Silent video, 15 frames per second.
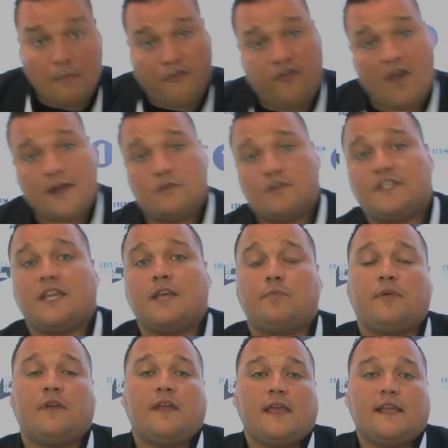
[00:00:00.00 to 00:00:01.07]
my final tip
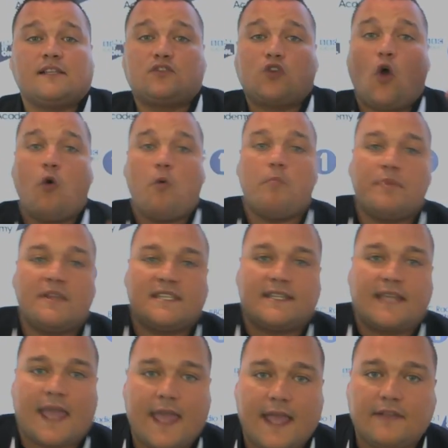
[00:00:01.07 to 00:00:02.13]
is don't be
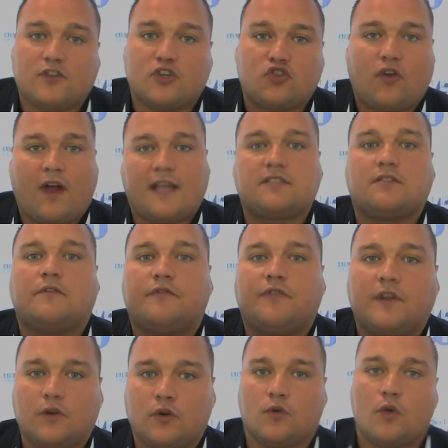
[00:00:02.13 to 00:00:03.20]
scared to try
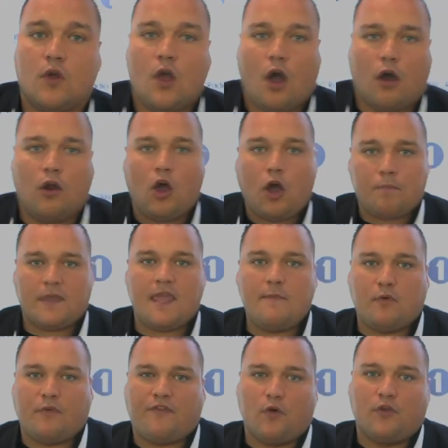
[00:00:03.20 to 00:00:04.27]
something new. A lot of
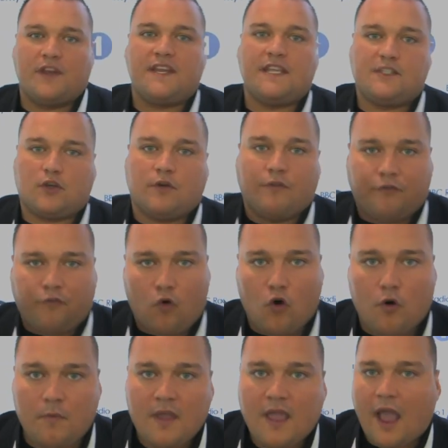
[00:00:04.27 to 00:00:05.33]
people feel the need to
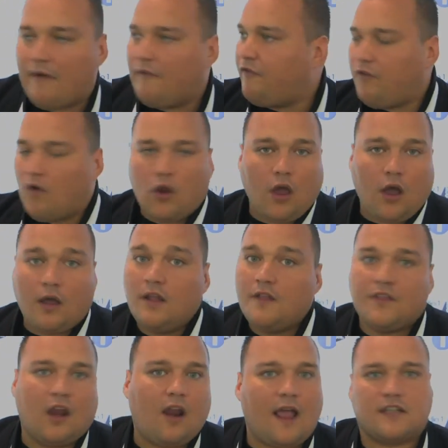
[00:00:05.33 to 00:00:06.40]
conform and follow
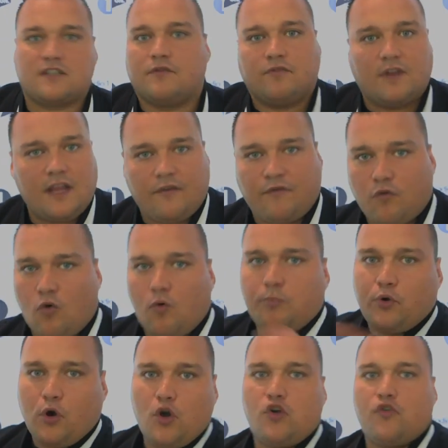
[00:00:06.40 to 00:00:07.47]
the likes of Lethal,
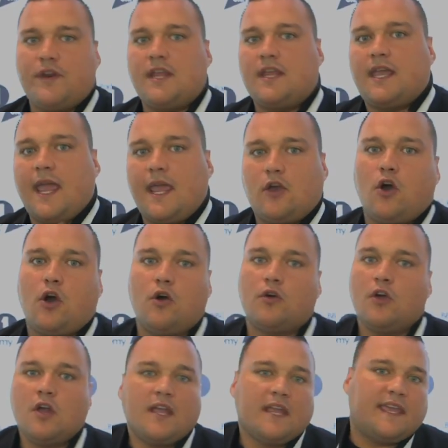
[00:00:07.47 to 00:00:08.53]
Pro Green, K
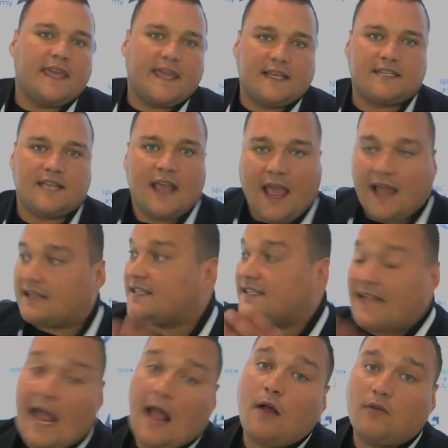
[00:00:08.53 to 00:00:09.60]
Coke, Gigs, and
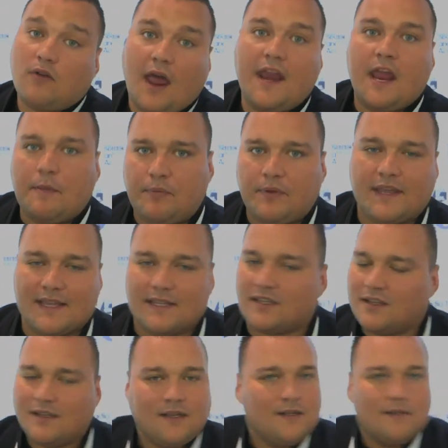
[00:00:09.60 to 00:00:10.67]
sound like their peers.
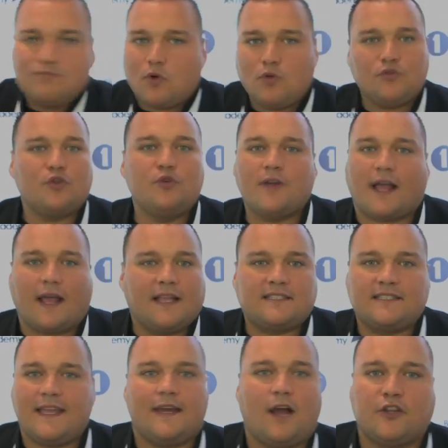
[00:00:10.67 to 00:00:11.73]
Don't do that. It's
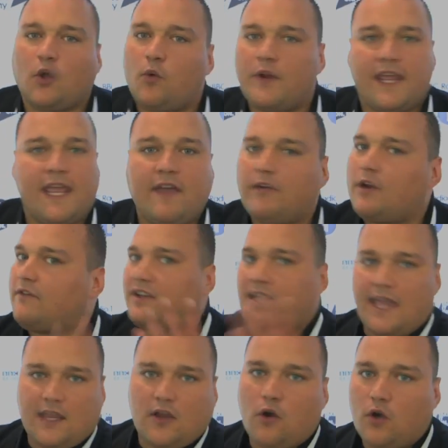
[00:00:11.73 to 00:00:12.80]
dead. I don't want to hear another
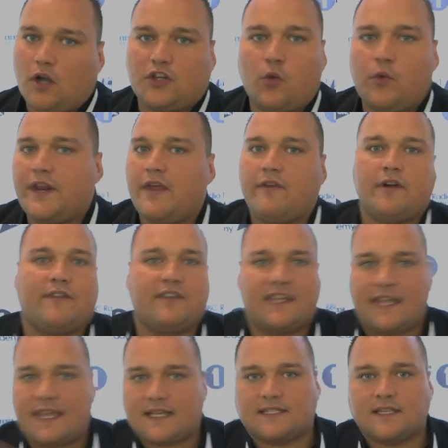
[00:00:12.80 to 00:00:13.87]
K Coke. I don't want to hear another
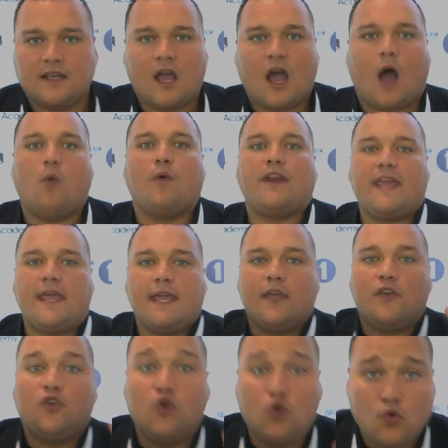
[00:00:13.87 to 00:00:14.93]
Gigs. I want to
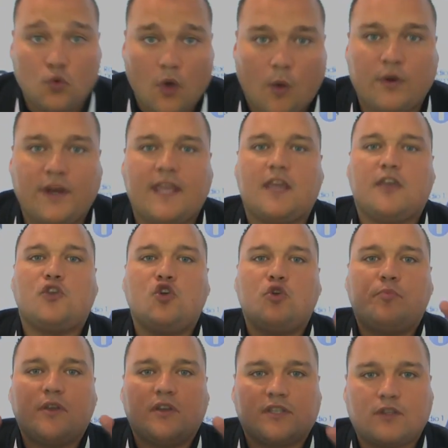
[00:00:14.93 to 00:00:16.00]
hear you. I want to hear you
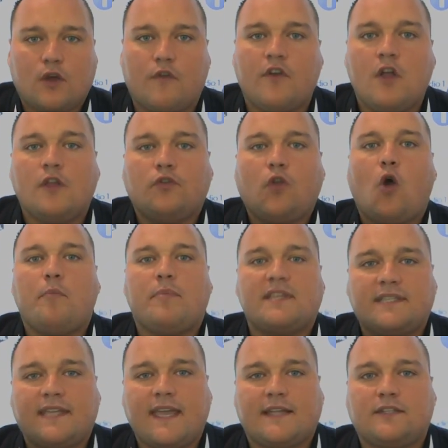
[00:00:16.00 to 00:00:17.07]
be yourself. Don't be
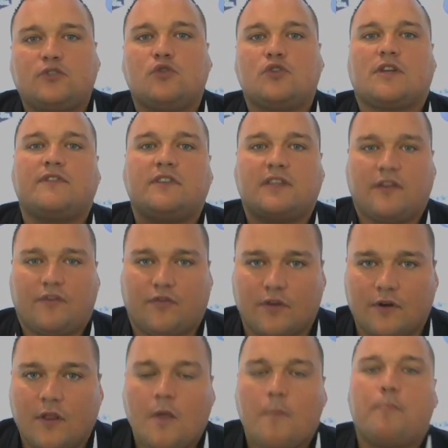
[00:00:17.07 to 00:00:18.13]
scared to do something
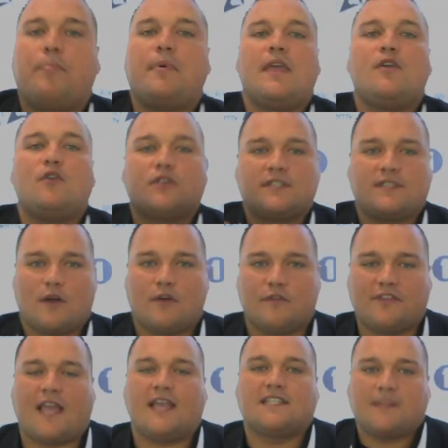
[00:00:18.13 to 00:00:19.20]
different. Be yourself.
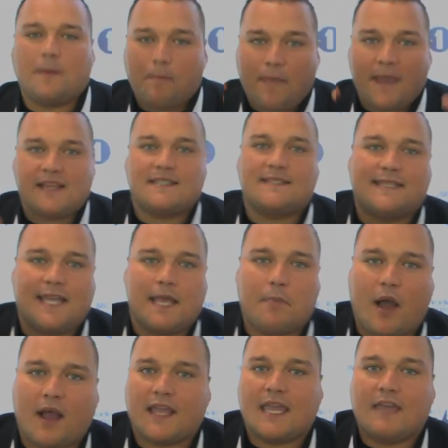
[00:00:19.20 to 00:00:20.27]
That is the best tip
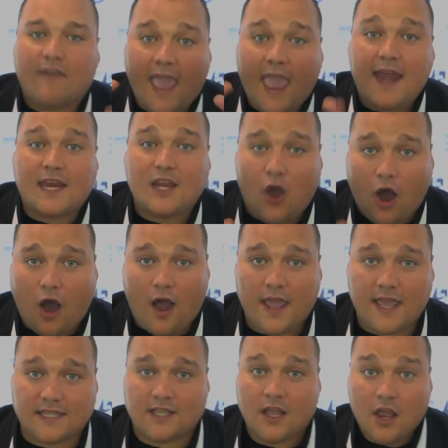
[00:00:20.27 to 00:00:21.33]
I can give any
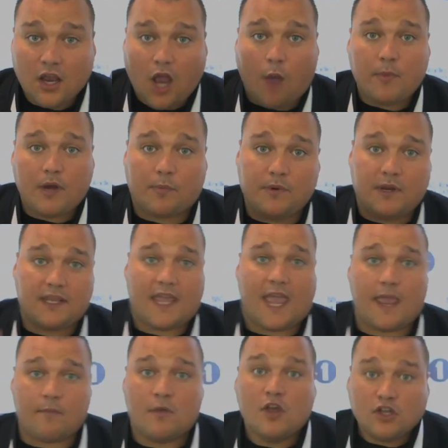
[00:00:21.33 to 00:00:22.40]
artist coming up in the
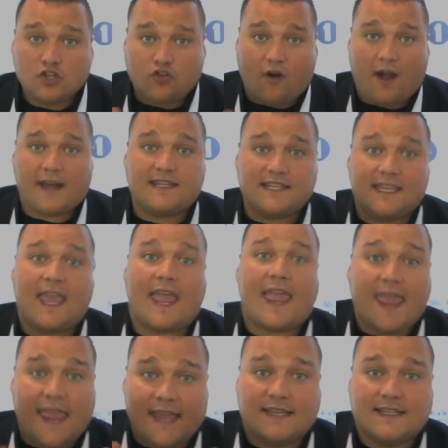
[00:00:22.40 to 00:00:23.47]
game, trying to get
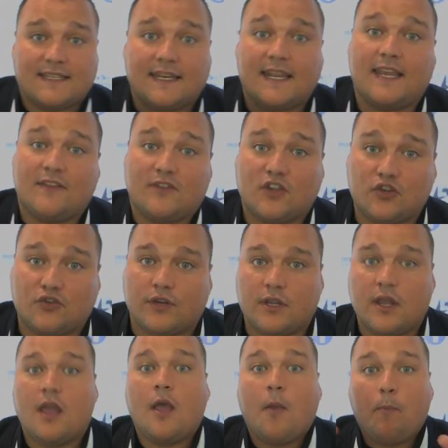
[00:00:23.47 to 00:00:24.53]
into the industry.
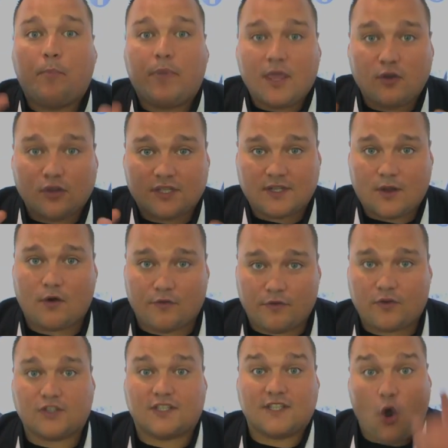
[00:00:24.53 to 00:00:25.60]
Be
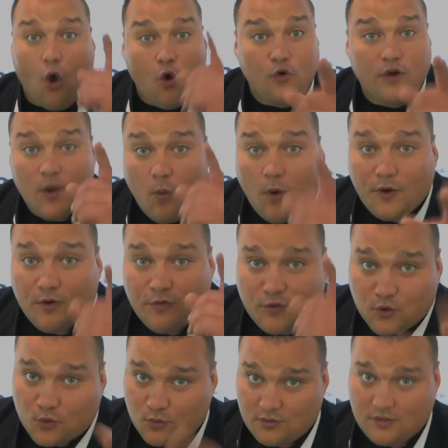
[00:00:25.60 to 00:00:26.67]
yourself, because there's only one of
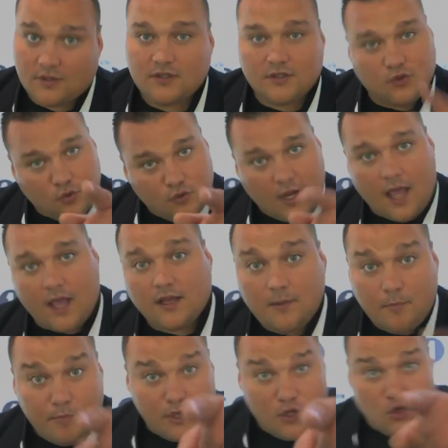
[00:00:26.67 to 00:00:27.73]
you. So do that.
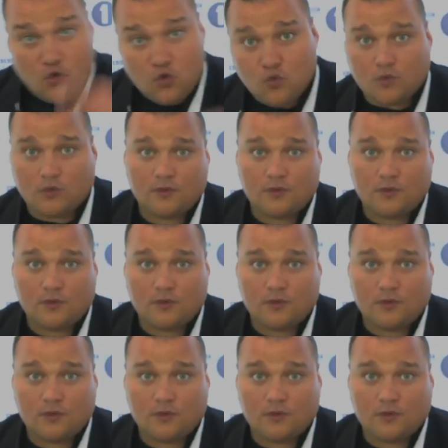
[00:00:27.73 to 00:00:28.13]
Be you.